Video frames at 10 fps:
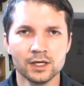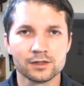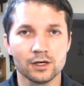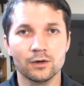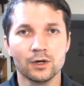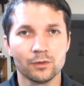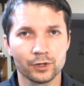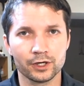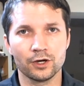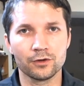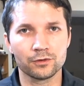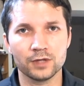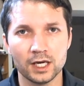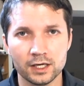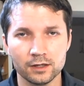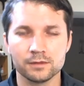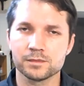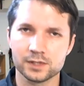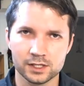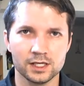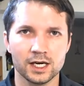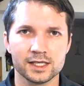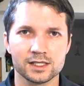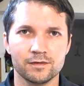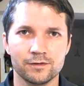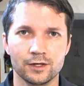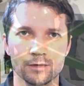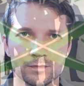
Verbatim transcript: So we're going to go through that here. See you guys in a few.